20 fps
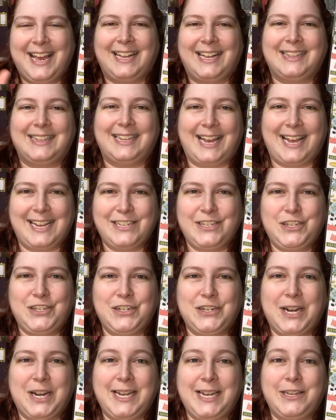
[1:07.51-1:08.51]
Last
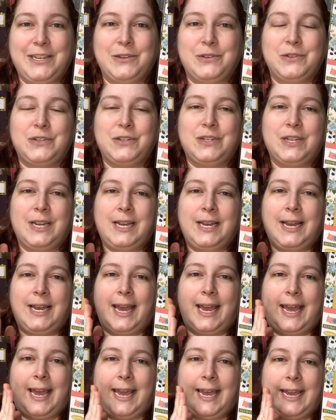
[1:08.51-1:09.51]
year I used
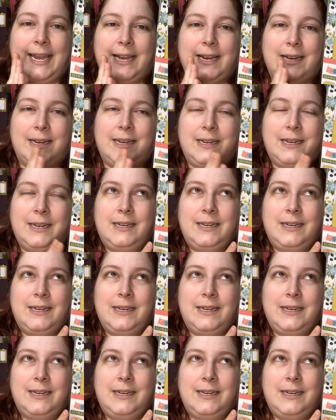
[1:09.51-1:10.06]
a